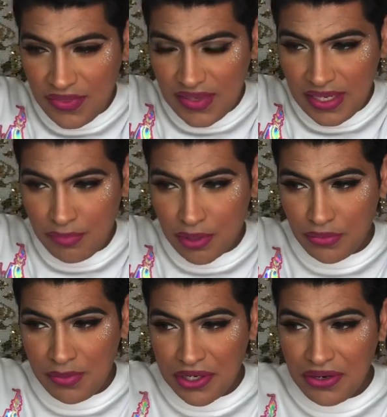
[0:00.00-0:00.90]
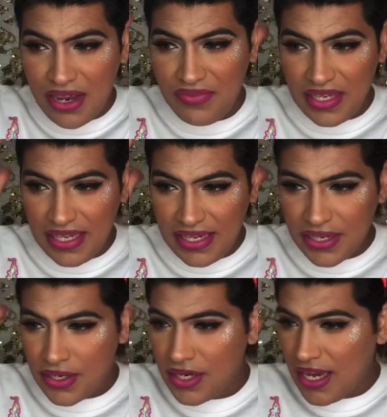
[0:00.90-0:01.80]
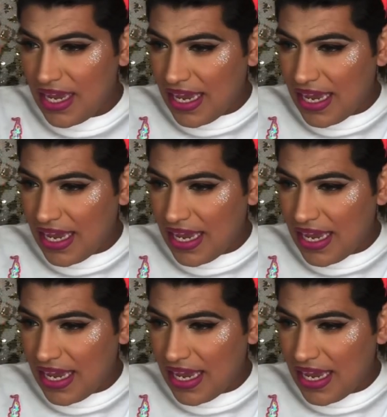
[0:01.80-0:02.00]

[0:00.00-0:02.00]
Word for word: the perimeter of the ear,